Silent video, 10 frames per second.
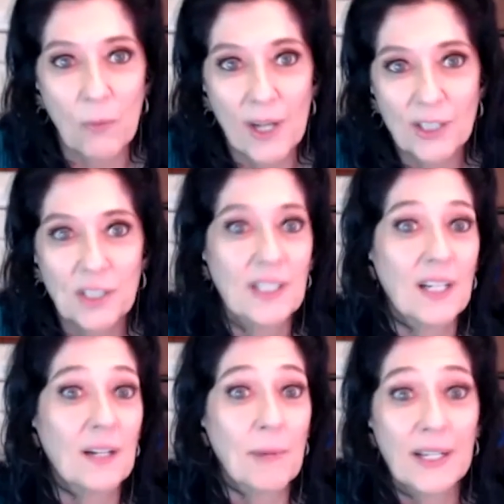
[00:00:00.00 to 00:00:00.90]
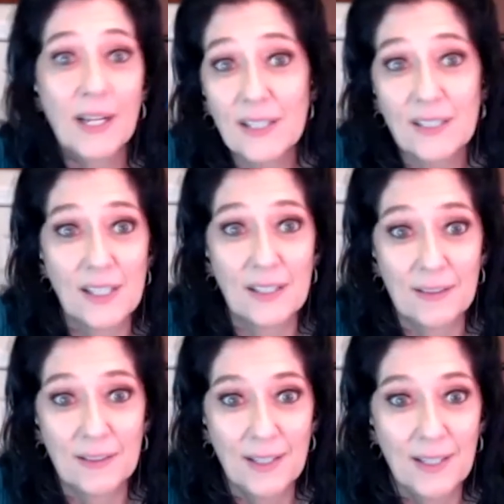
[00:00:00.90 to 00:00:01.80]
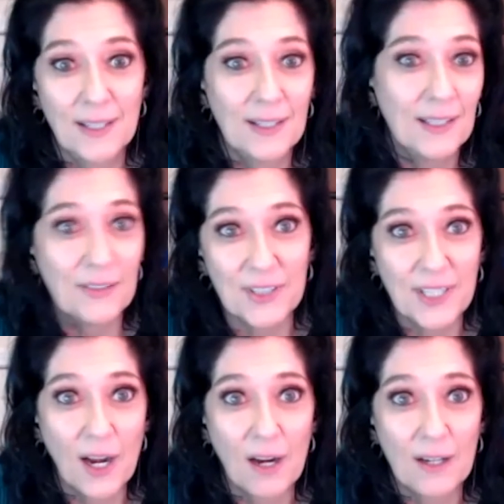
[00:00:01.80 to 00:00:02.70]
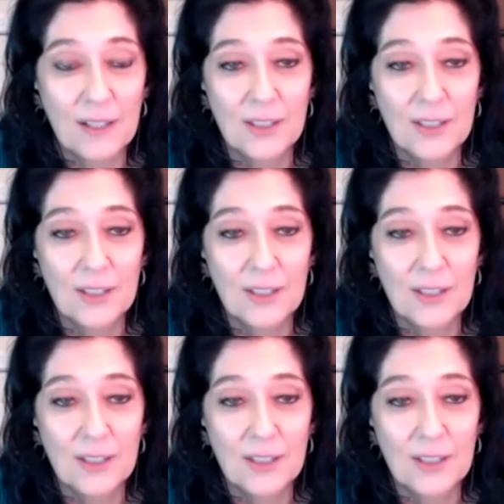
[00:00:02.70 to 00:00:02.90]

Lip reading: Washington, and my cousin lives there.